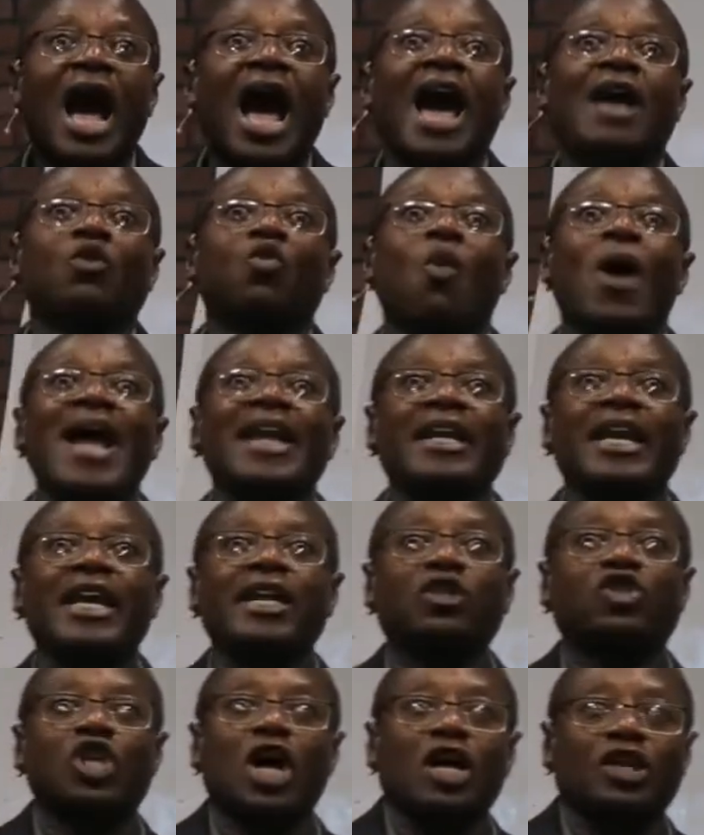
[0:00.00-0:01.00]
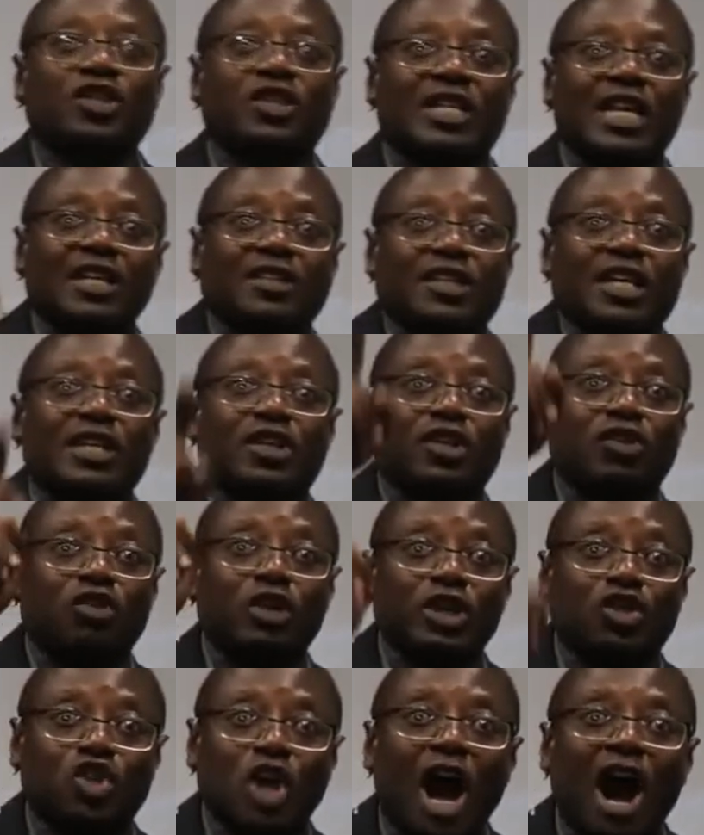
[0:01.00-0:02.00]
And when injustice is
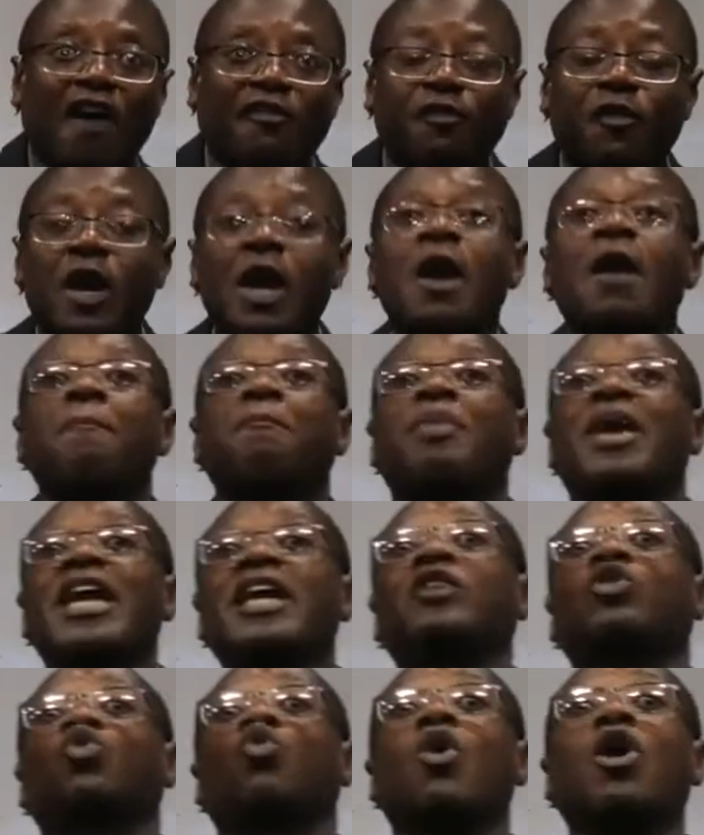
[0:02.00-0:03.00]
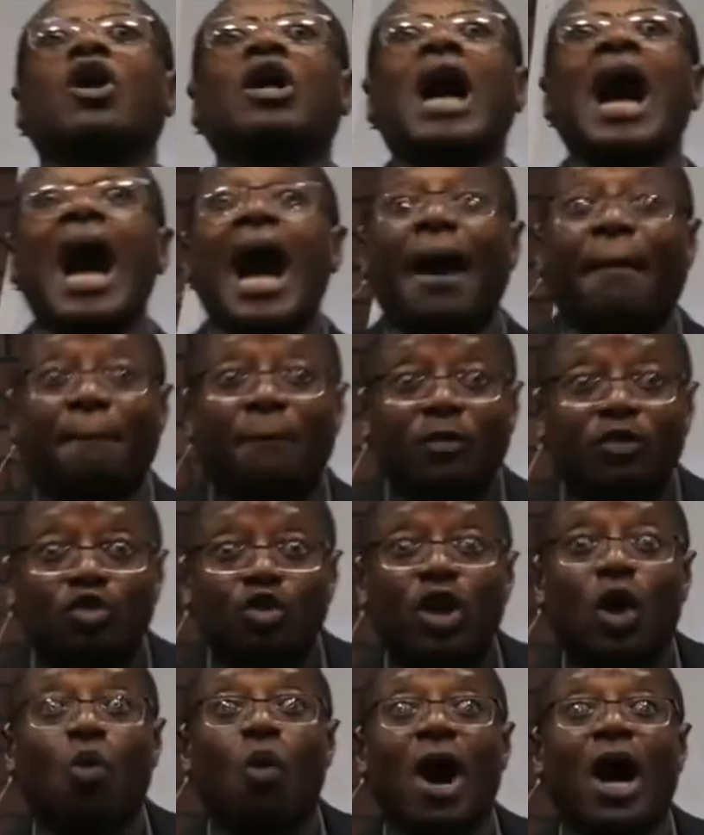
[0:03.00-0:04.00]
resolved, peace will come to
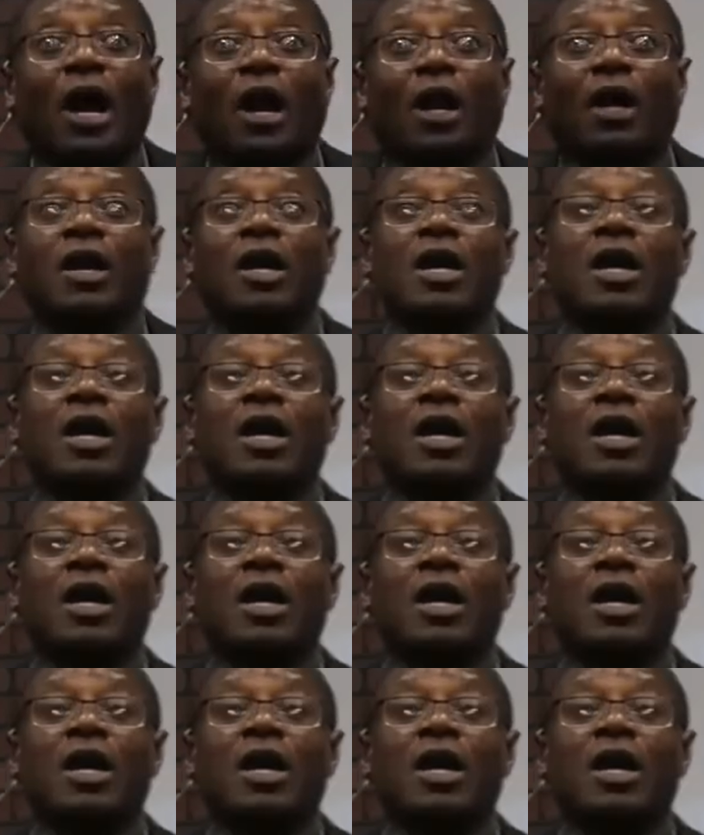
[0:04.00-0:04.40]
the world.